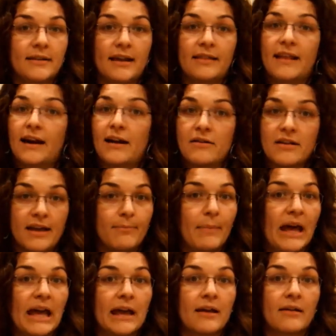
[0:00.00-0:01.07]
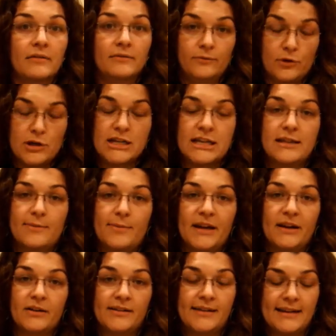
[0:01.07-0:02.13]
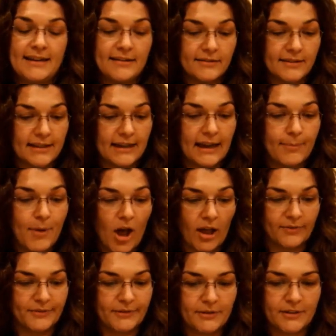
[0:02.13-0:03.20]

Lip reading: And then I'll get my 14th pair on the needles and get them off.